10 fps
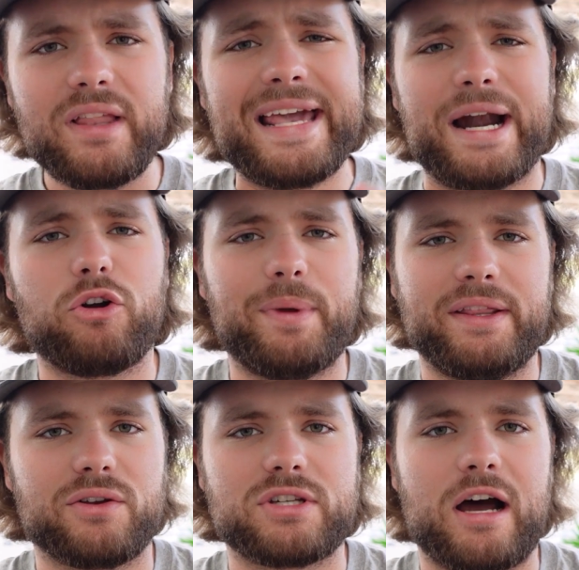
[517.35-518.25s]
And I want to be in
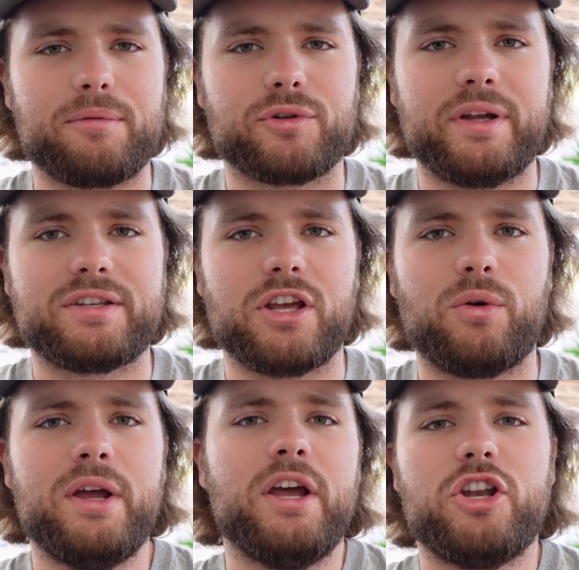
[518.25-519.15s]
those top three.
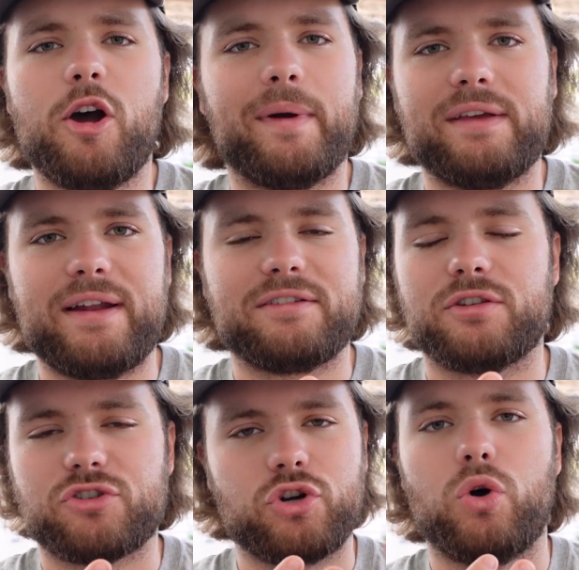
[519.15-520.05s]
So nobody even has
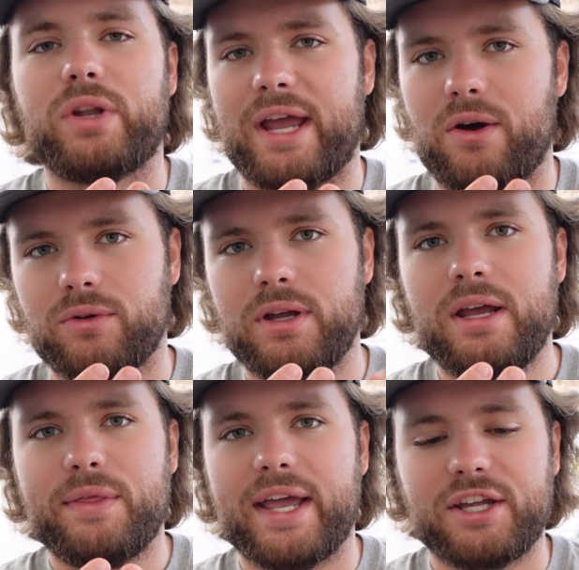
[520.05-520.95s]
to scroll down.
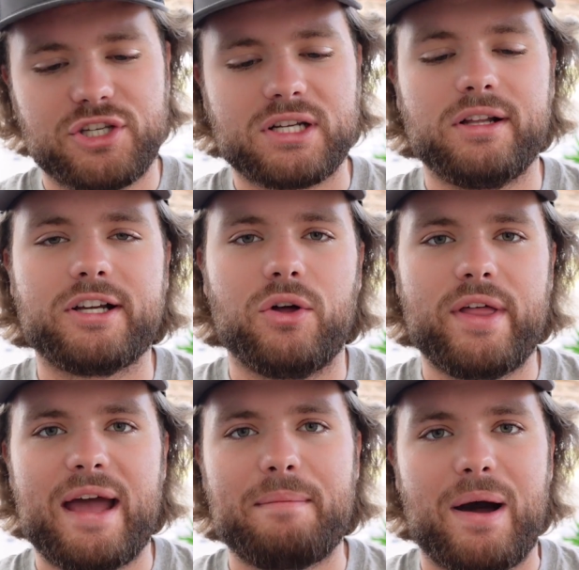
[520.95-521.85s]
They can just click on
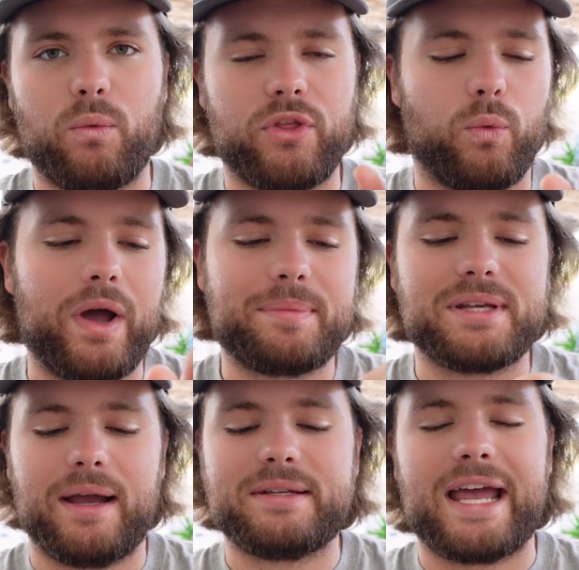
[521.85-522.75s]
that. My The
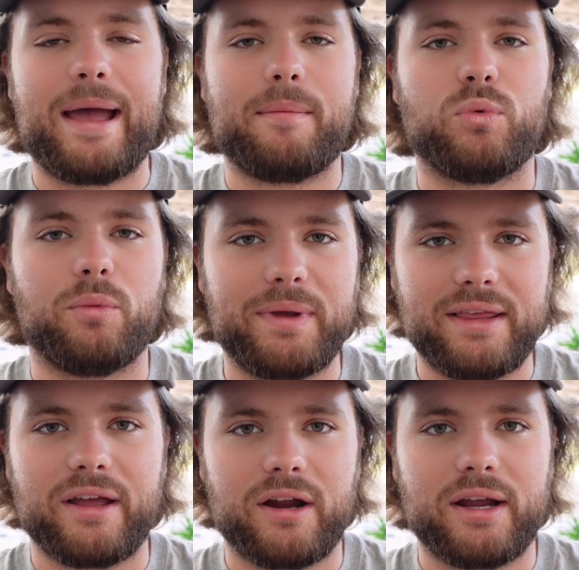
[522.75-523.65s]
website tab will be
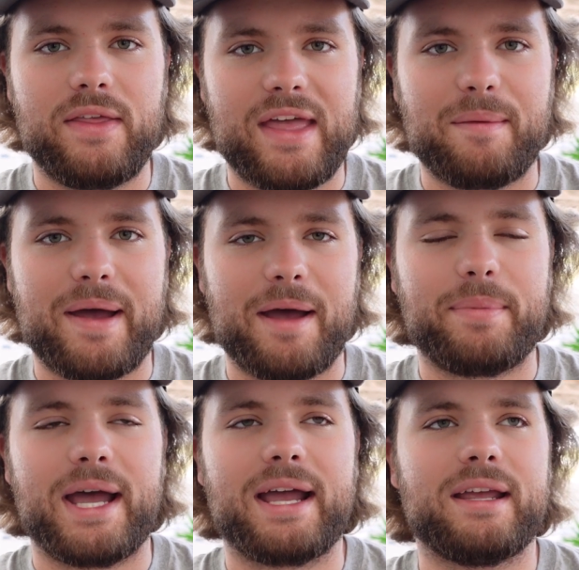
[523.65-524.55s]
there in that map
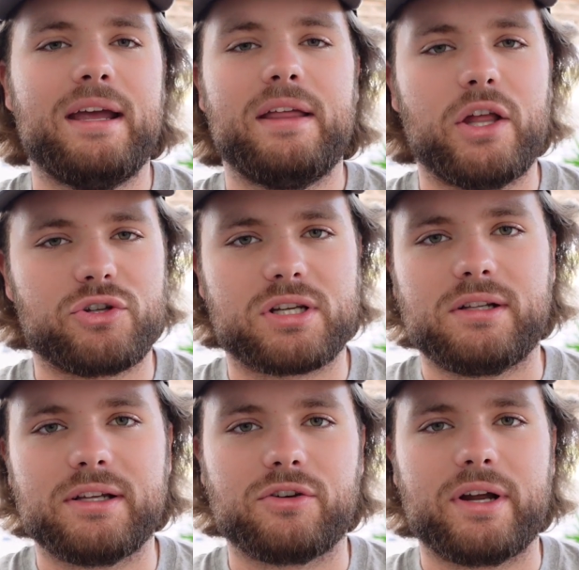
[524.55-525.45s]
pack. They'll just
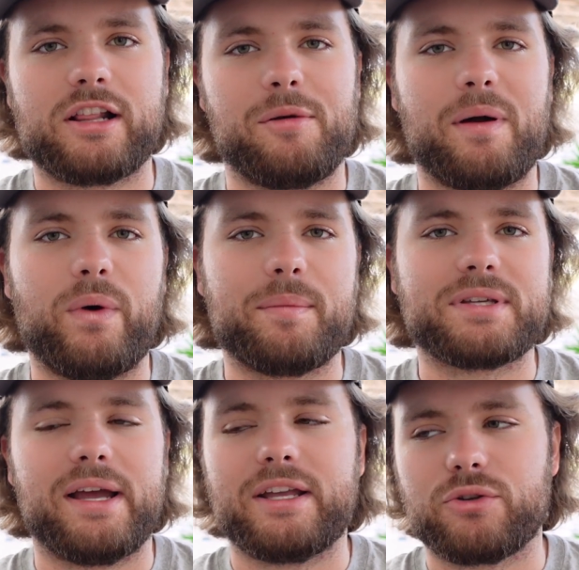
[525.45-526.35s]
click directly on my
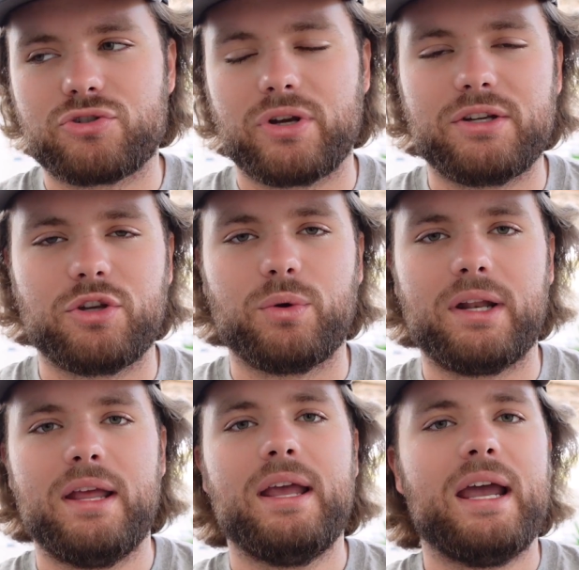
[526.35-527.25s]
website, go straight to
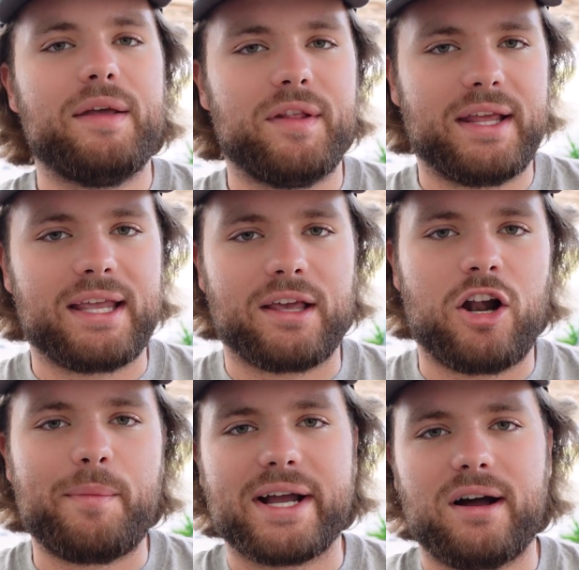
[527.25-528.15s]
it, and then they can get
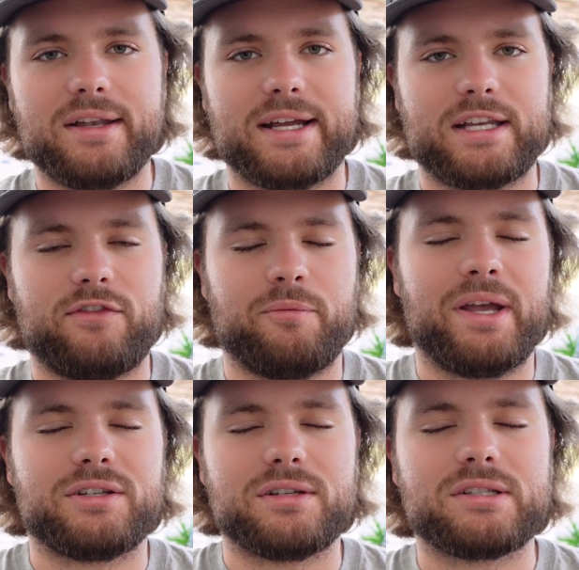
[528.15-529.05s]
all my contact
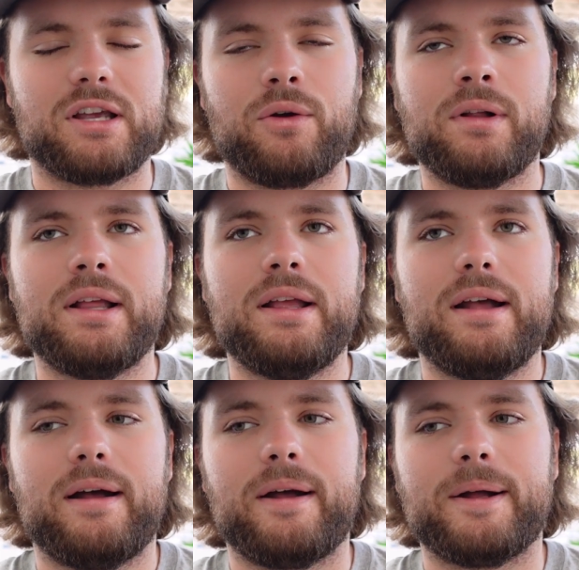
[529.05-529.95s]
information. So
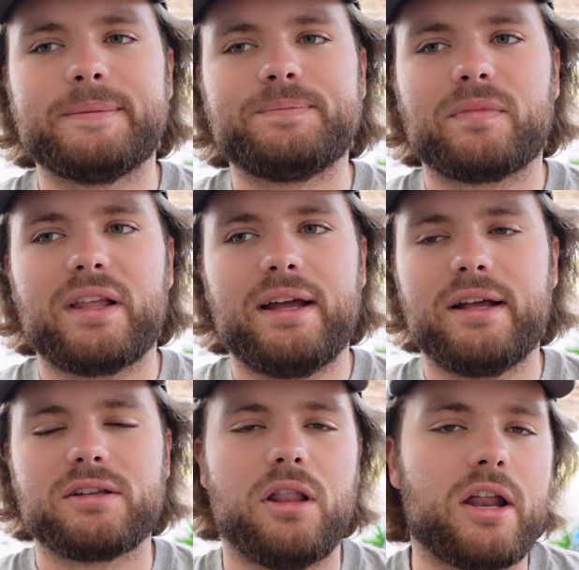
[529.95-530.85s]
um,
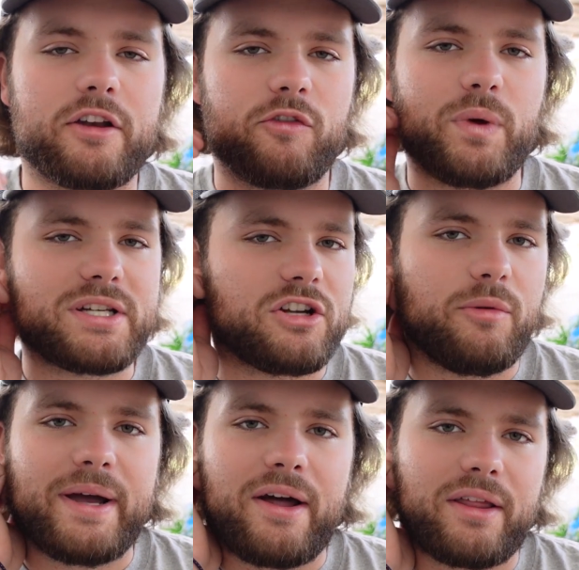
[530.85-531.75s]
there's a lot of different ways to go
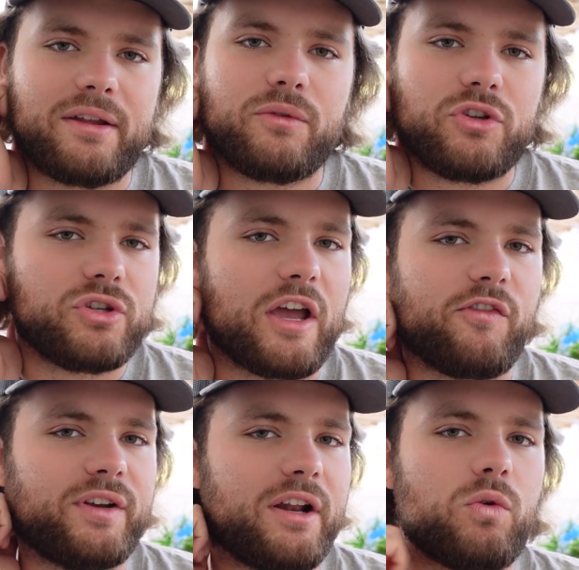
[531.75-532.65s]
about it
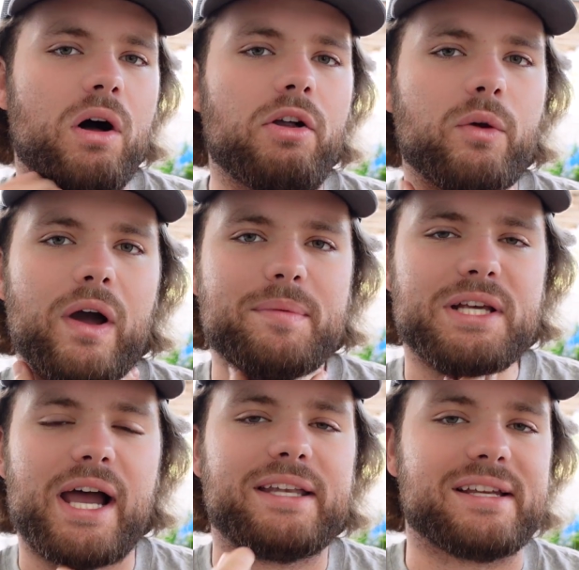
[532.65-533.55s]
definitely need a quality
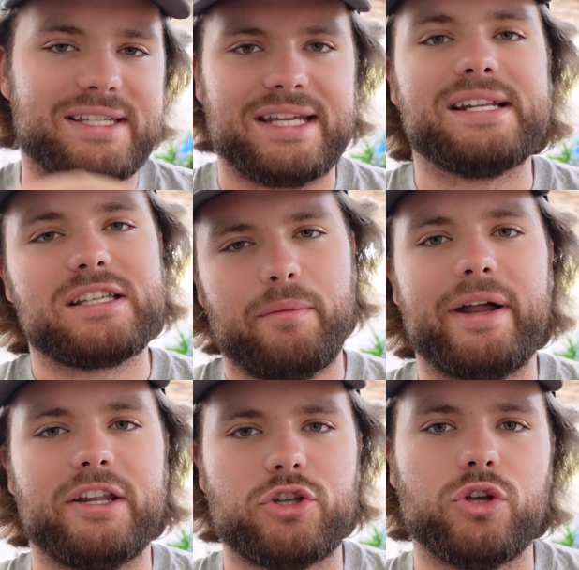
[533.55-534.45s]
website to send
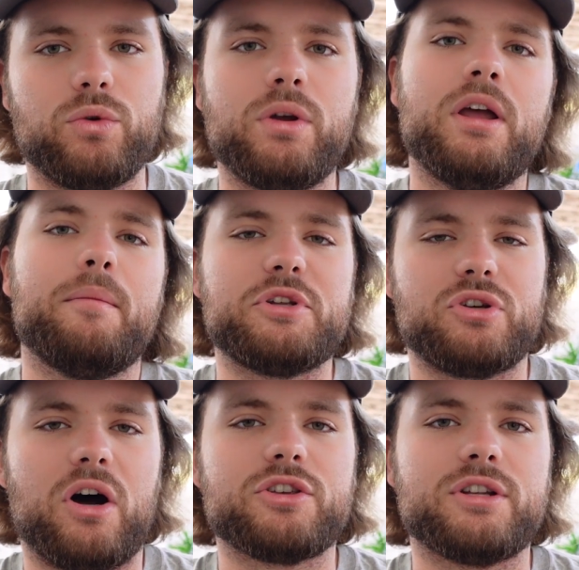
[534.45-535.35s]
somebody to, but
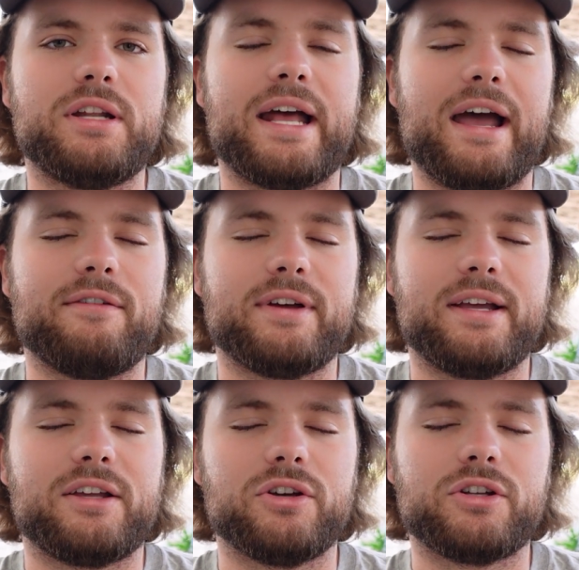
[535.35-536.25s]
you also need to have
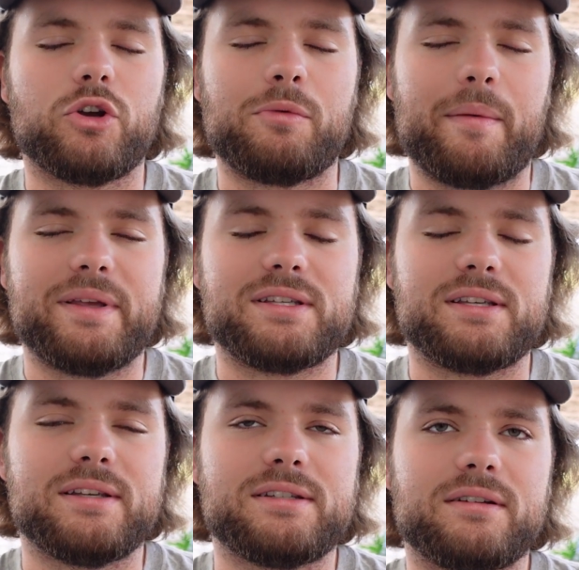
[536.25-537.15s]
a good Google My
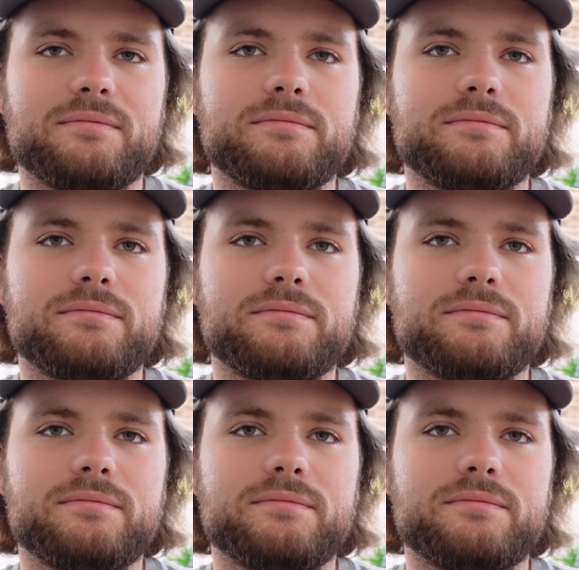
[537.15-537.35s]
Business listing.